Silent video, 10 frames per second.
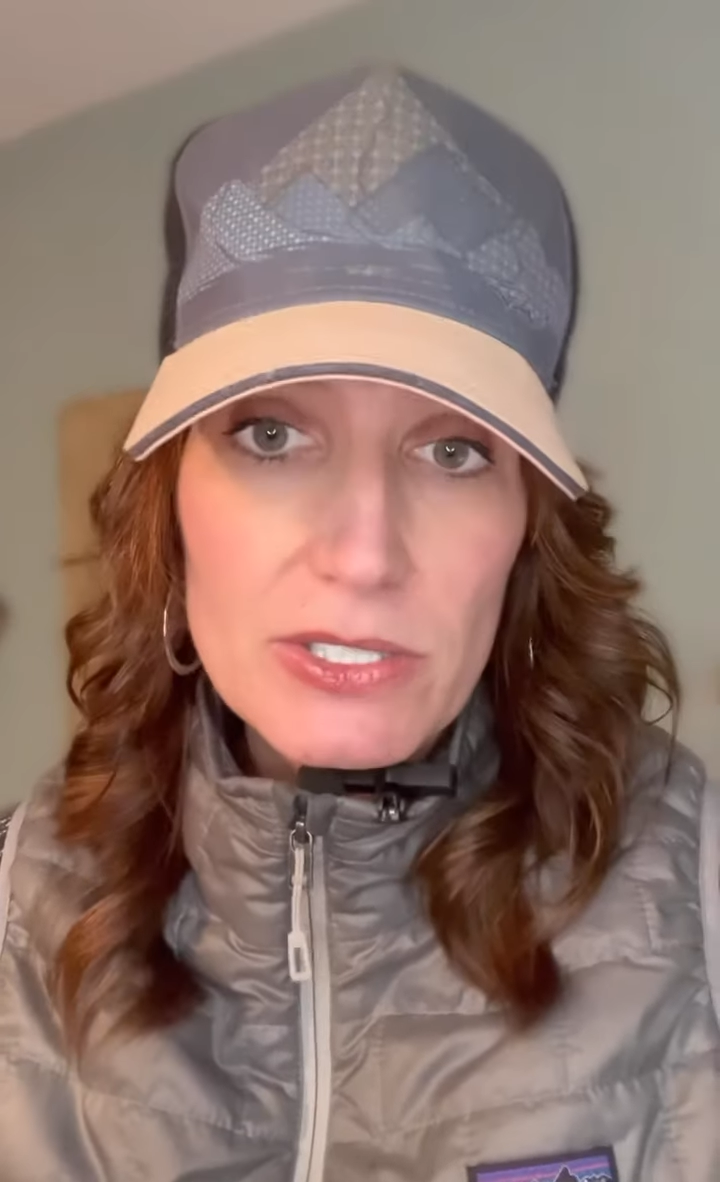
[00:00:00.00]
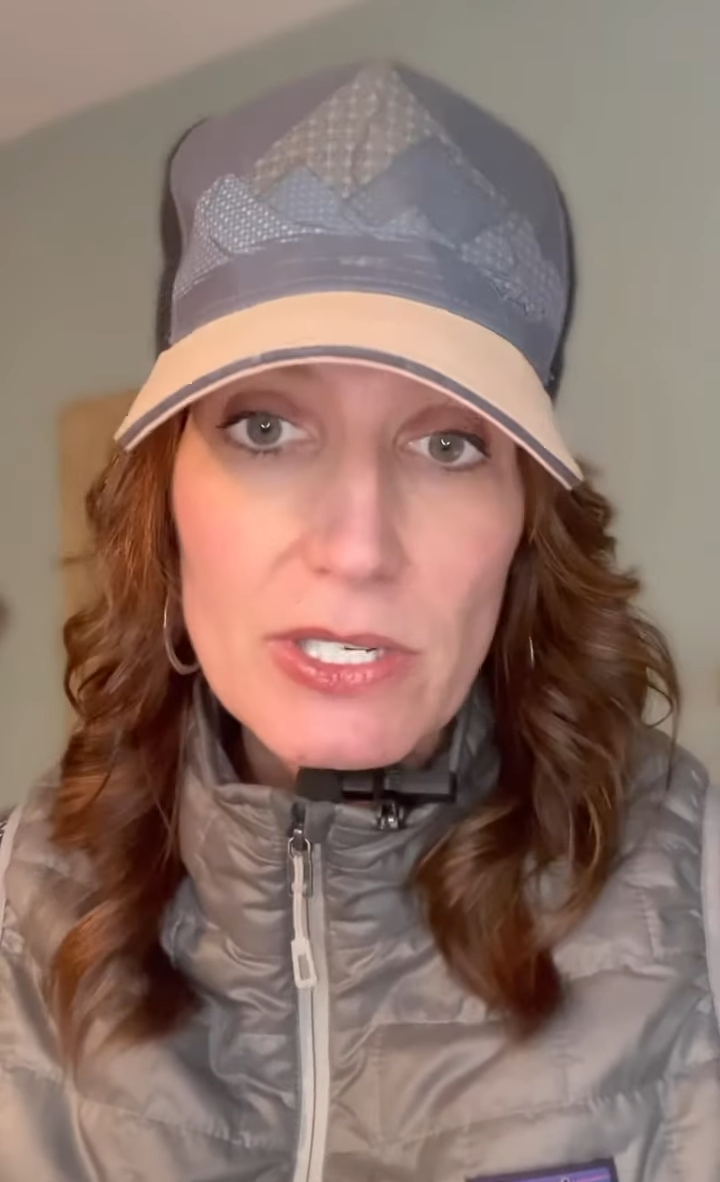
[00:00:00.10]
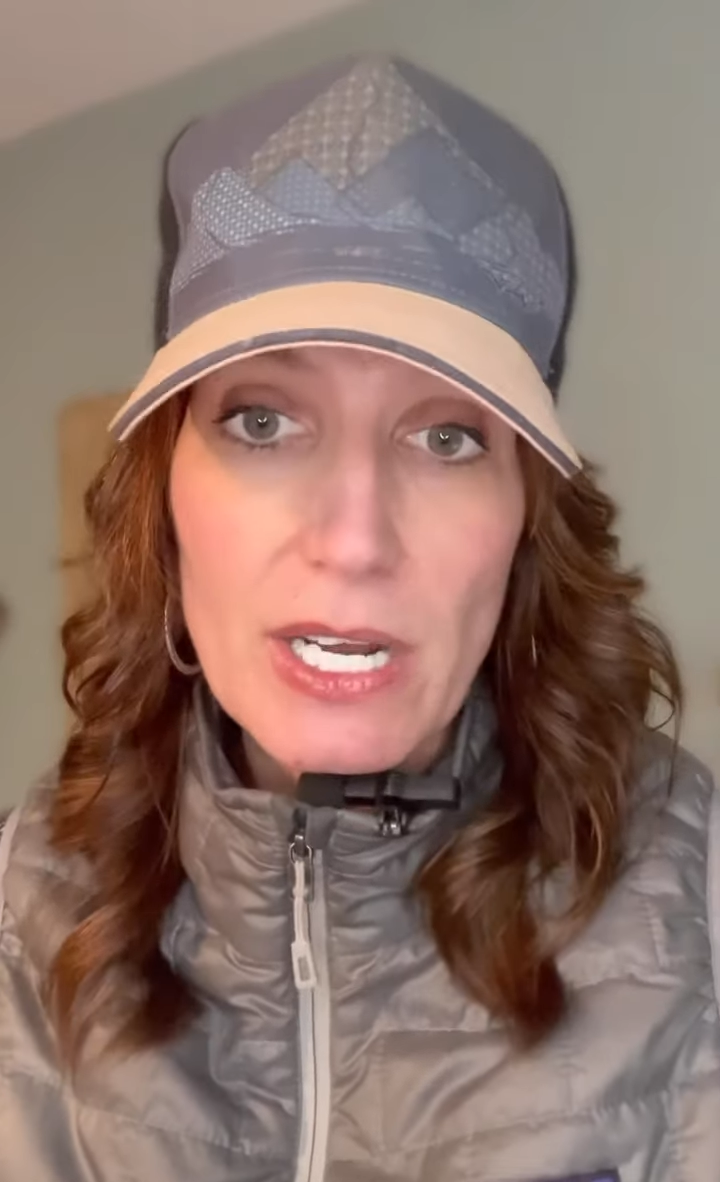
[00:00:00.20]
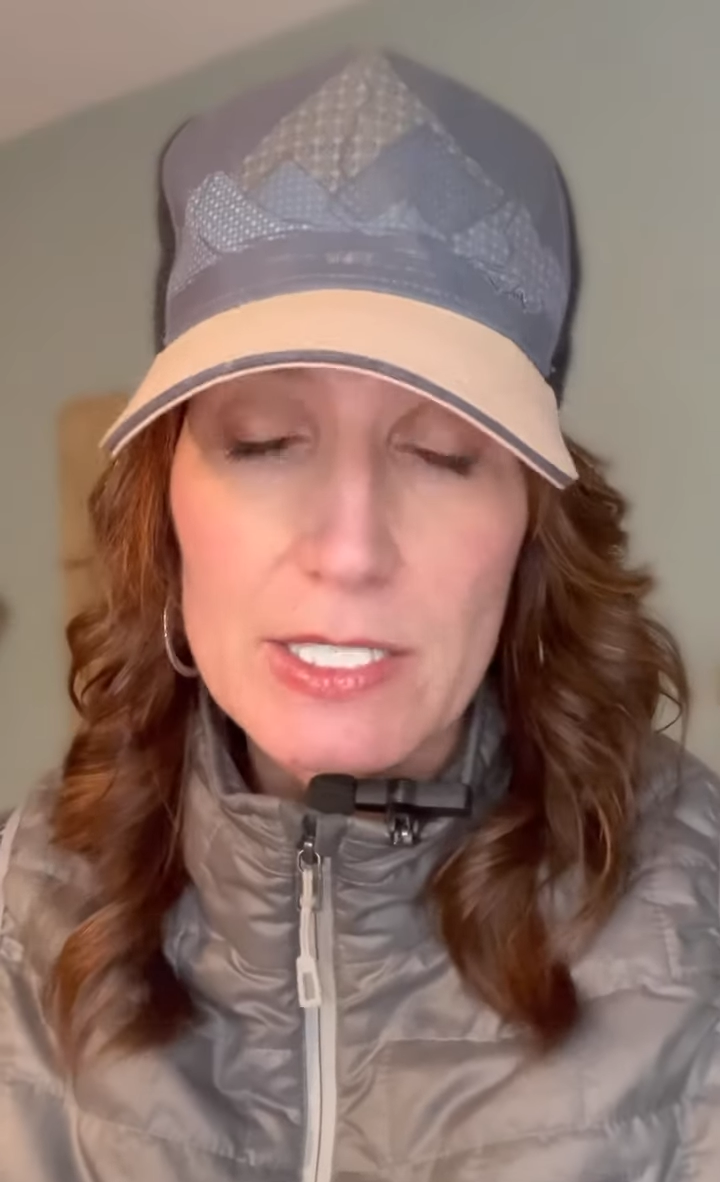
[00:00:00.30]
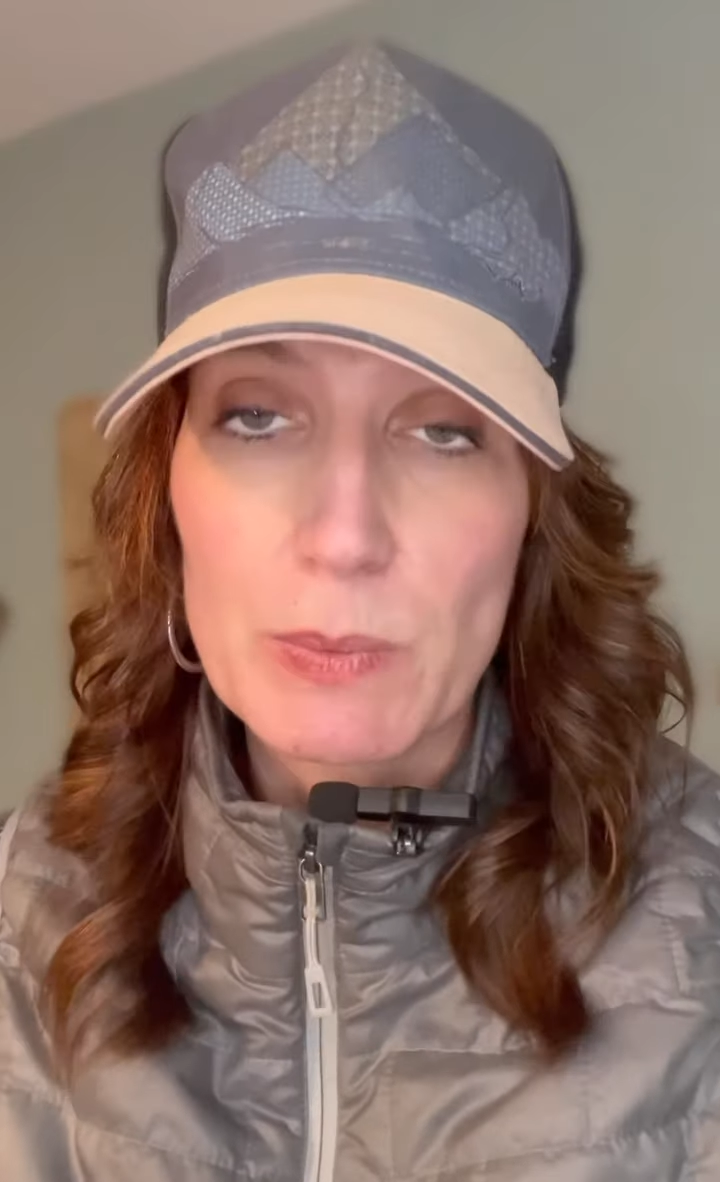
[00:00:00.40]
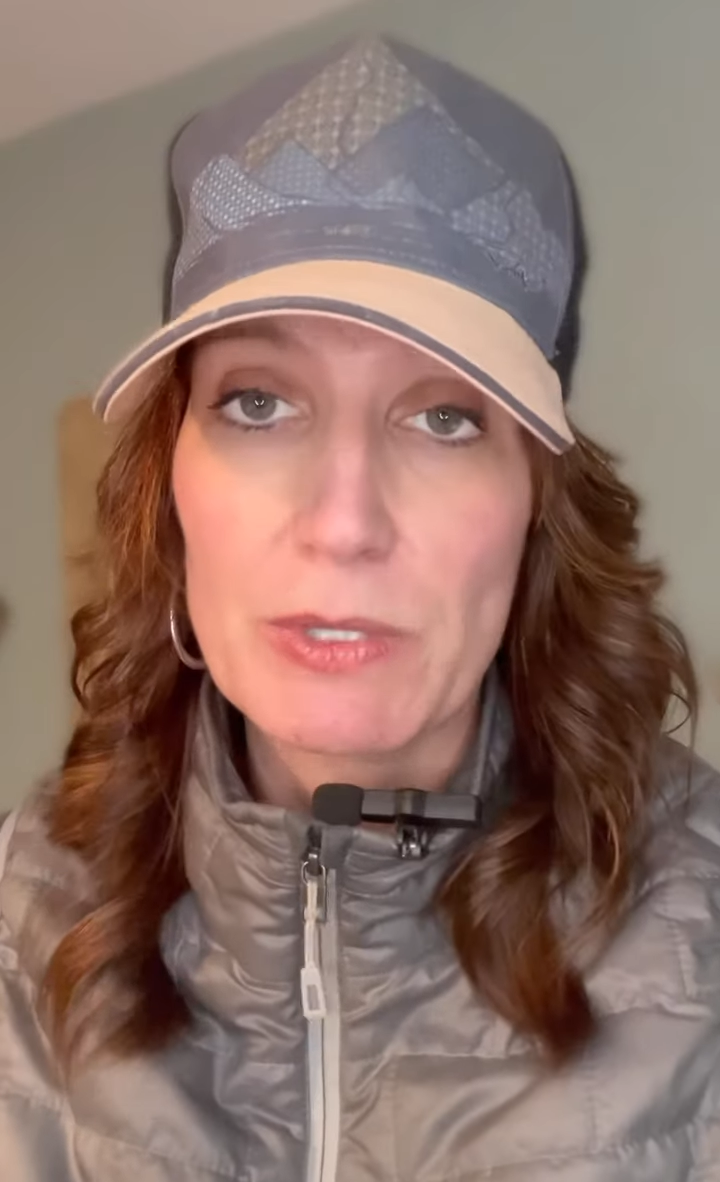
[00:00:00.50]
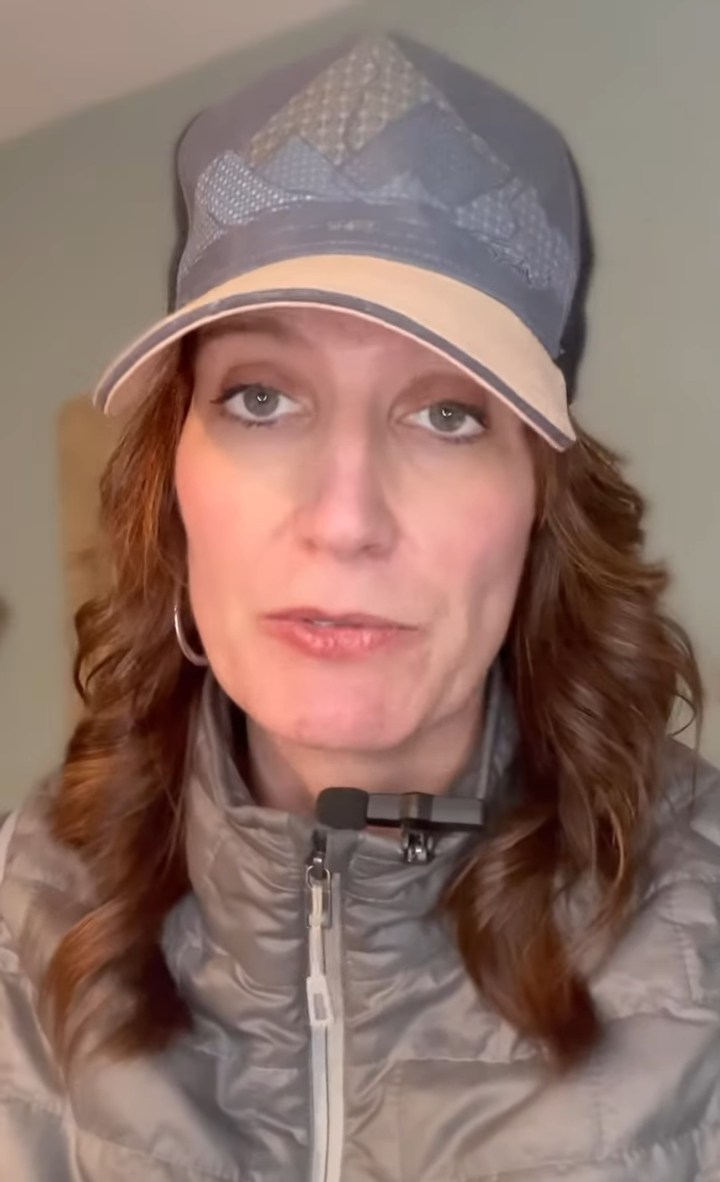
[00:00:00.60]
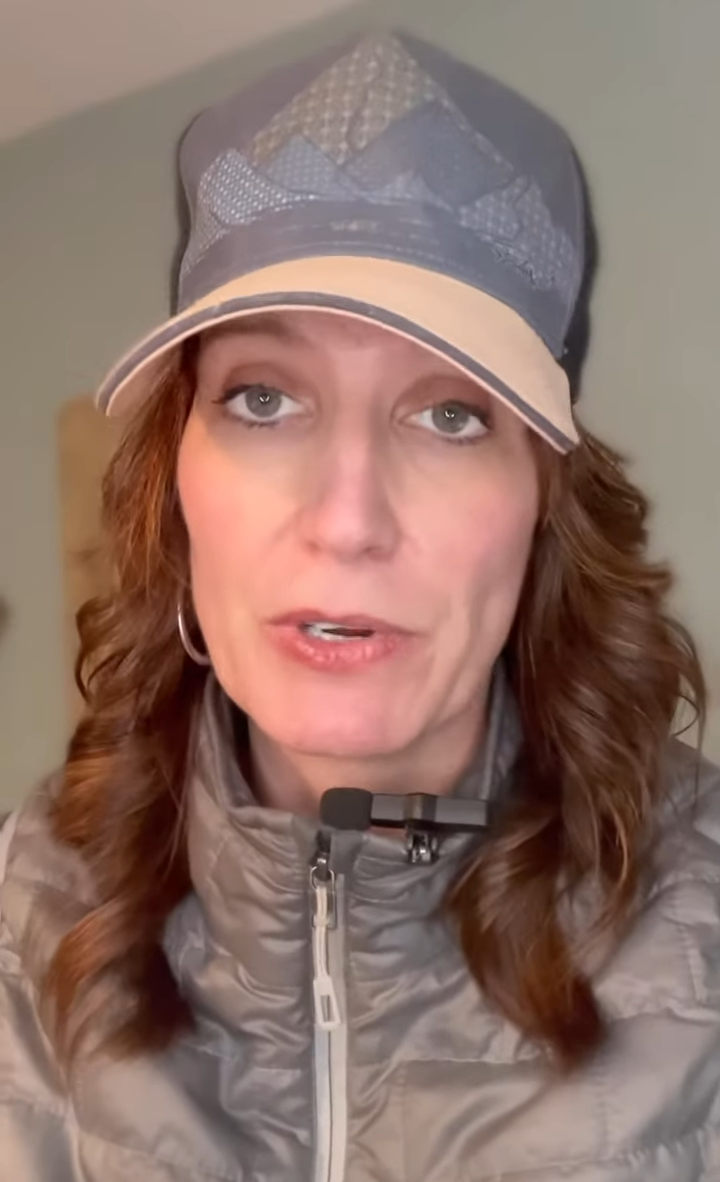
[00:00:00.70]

her husband